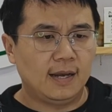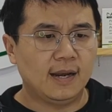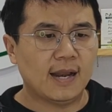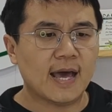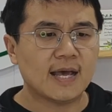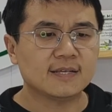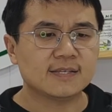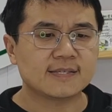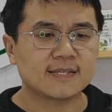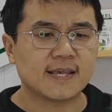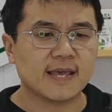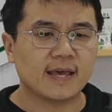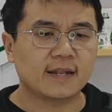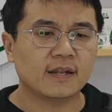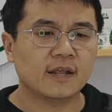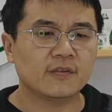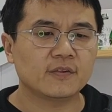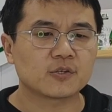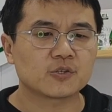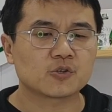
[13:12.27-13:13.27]
Let's see
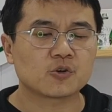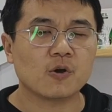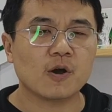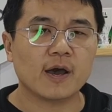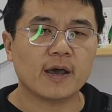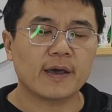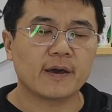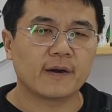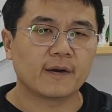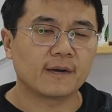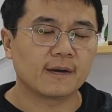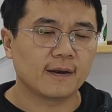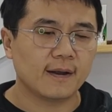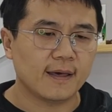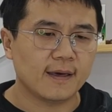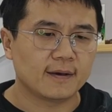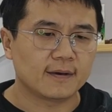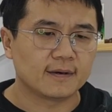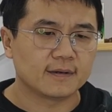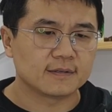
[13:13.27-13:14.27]
another trial on
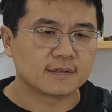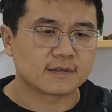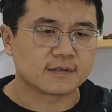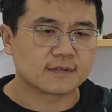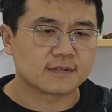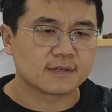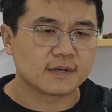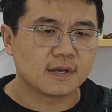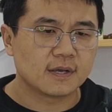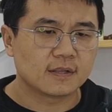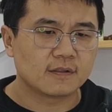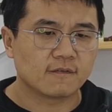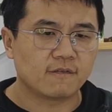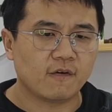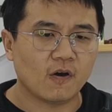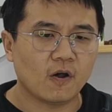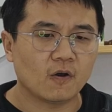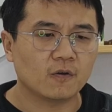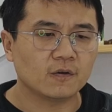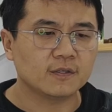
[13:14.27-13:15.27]
layers. The
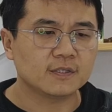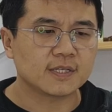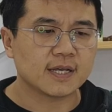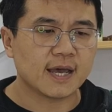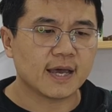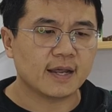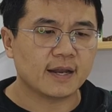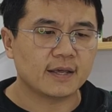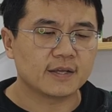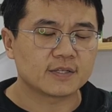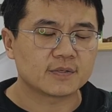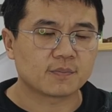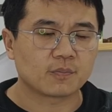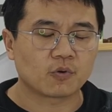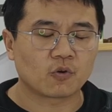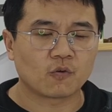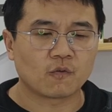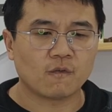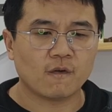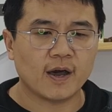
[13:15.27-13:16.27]
following data is
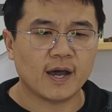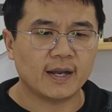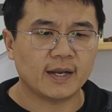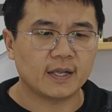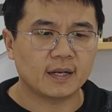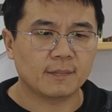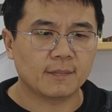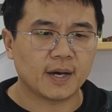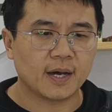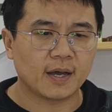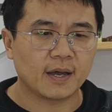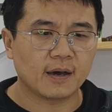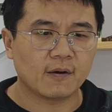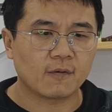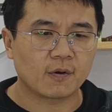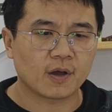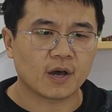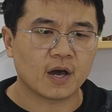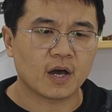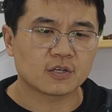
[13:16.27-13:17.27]
provided by
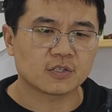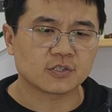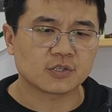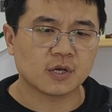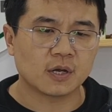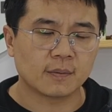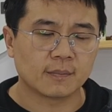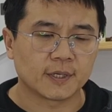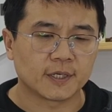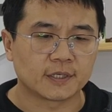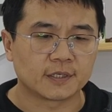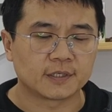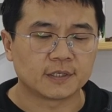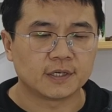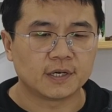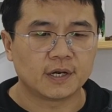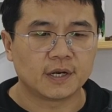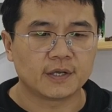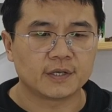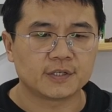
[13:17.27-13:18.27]
our customer
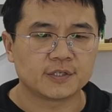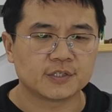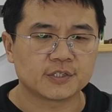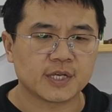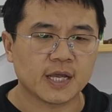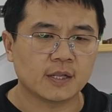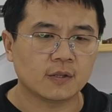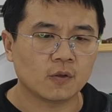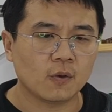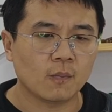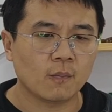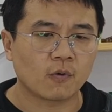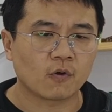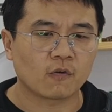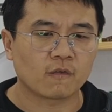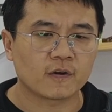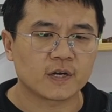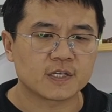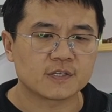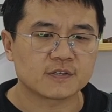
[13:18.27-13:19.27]
in Shandong
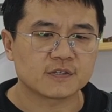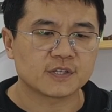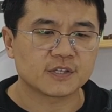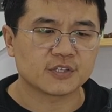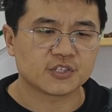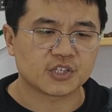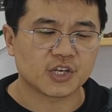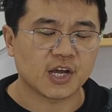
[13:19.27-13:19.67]
province in